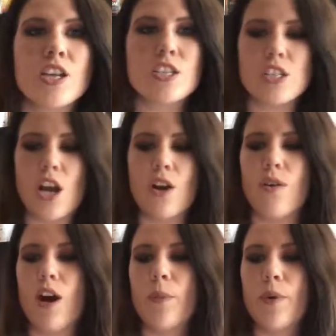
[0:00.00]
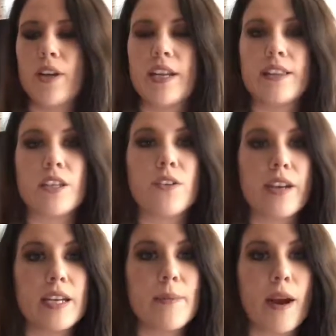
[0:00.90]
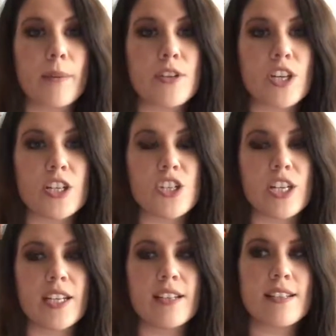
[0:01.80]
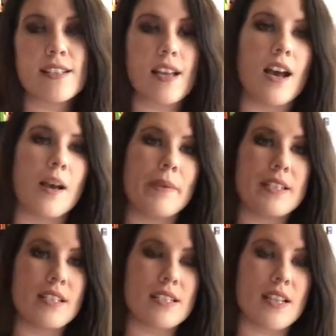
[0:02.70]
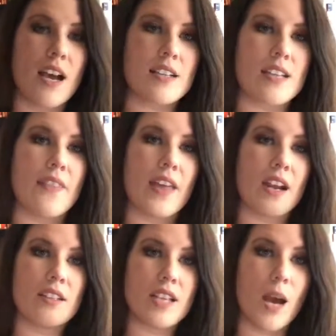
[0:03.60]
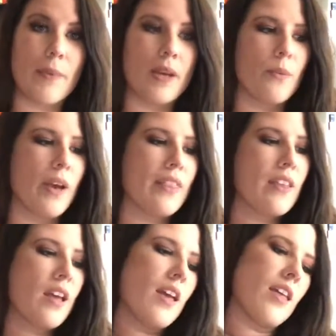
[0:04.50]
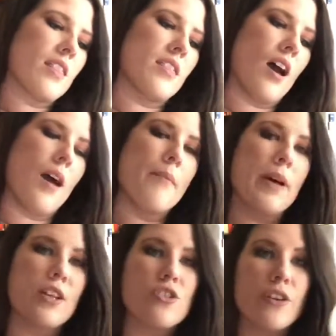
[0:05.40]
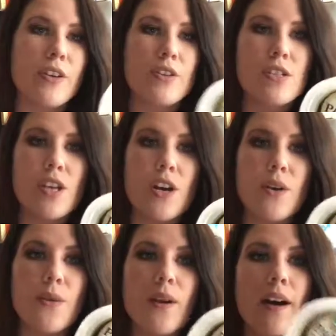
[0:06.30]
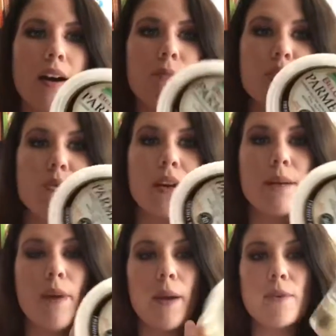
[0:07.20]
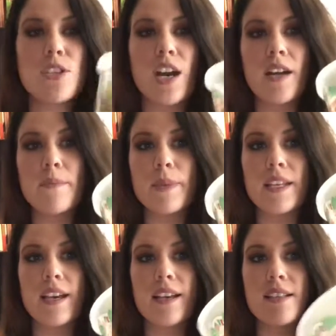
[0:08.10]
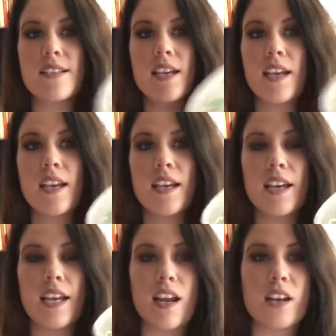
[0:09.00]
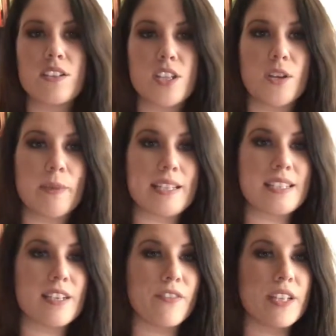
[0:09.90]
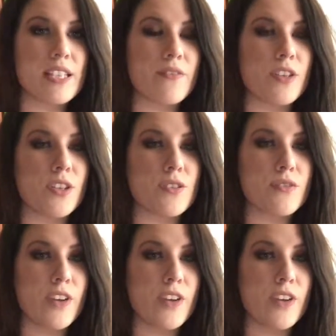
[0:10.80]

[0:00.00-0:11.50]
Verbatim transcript: So I'll put in the grated Parmesan cheese um, into the sauce and then I'll top it with the BelGioioso um, shredded Parmesan because it also makes a difference if you use